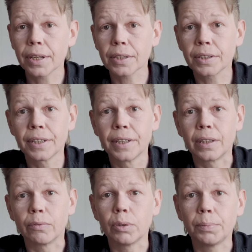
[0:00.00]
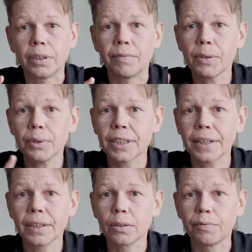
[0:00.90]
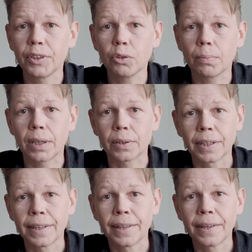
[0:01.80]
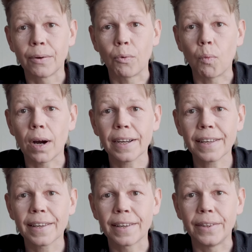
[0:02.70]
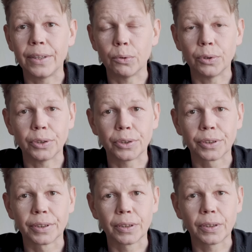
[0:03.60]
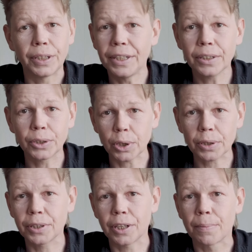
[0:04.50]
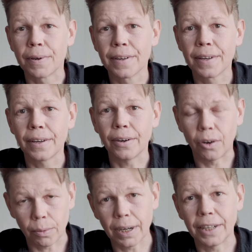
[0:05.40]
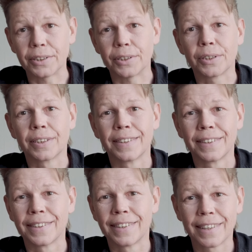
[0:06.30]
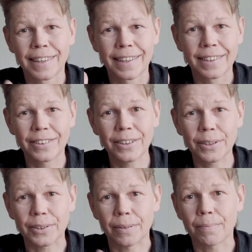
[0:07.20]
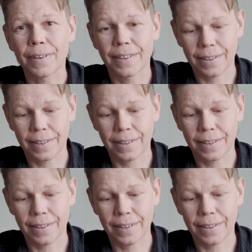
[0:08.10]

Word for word: end, there will be a very tiny little video about why there is neon duct tape on my lenses. See you next time.